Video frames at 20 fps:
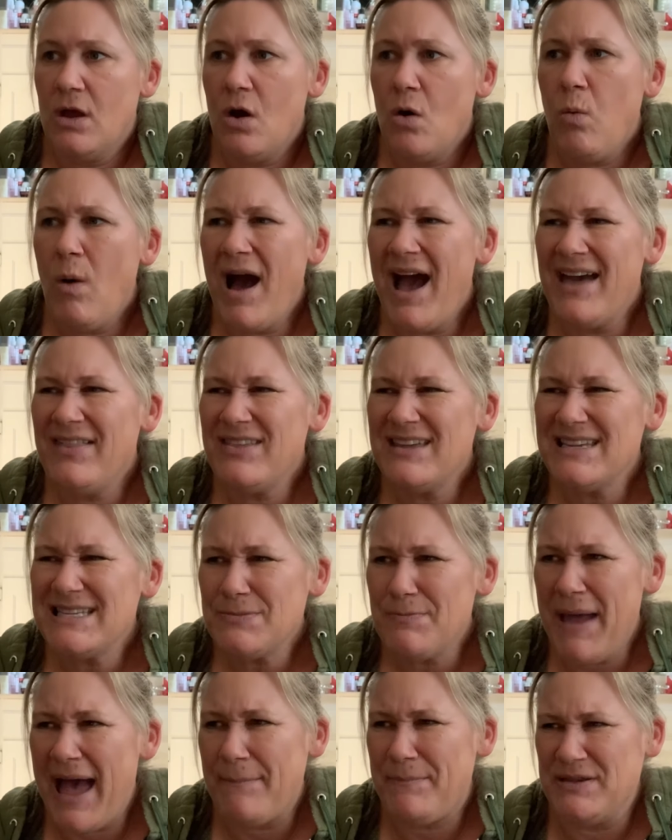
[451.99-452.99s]
Why, this
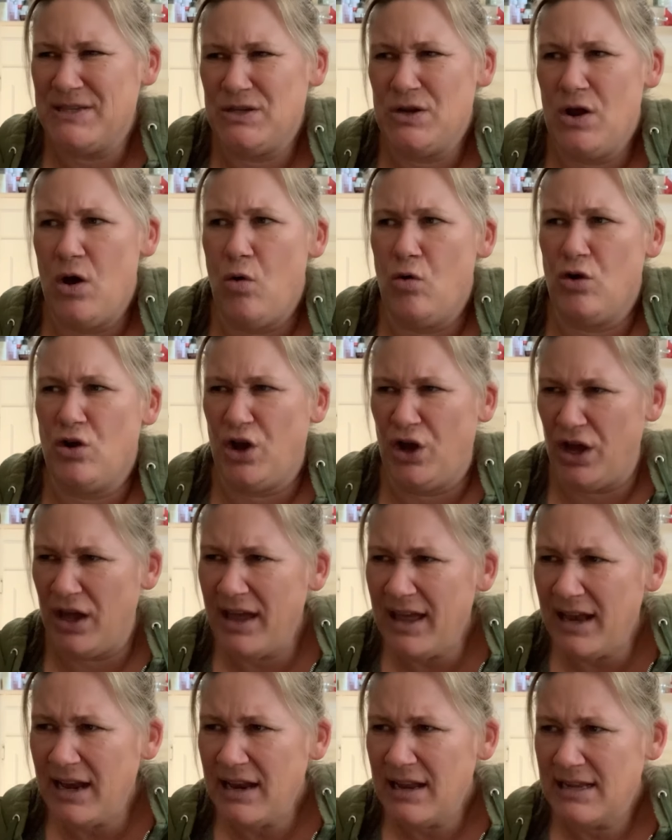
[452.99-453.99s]
map is no
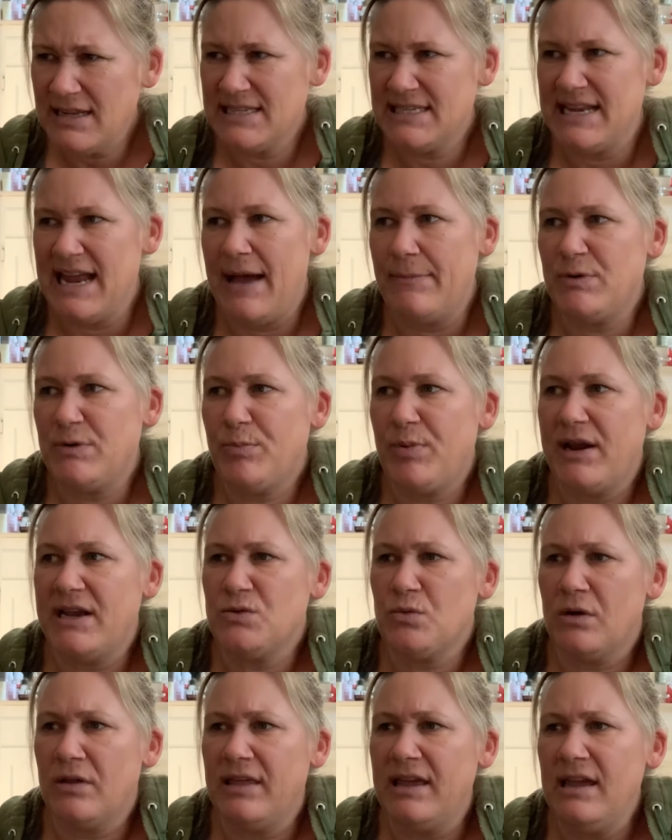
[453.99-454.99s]
good, snapped
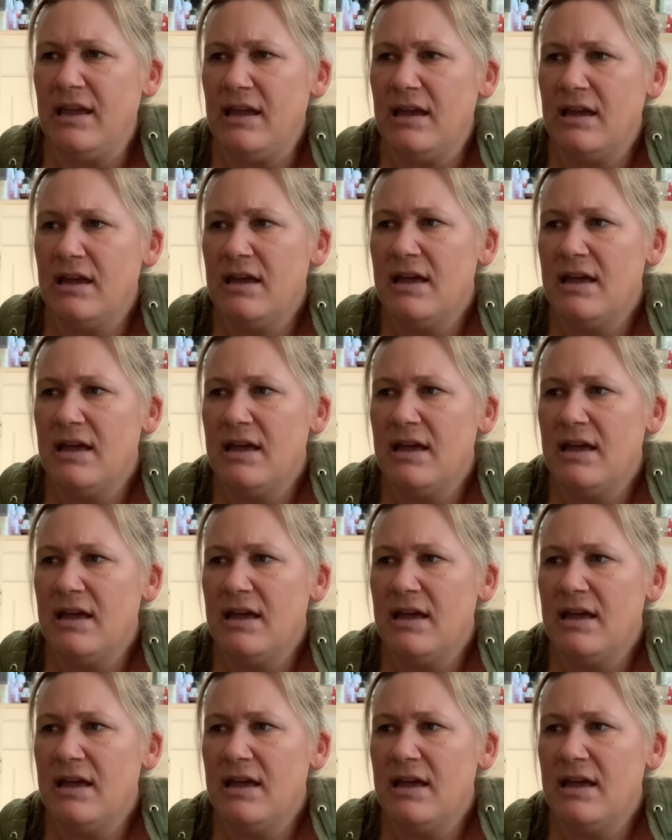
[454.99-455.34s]
Praiseworthy.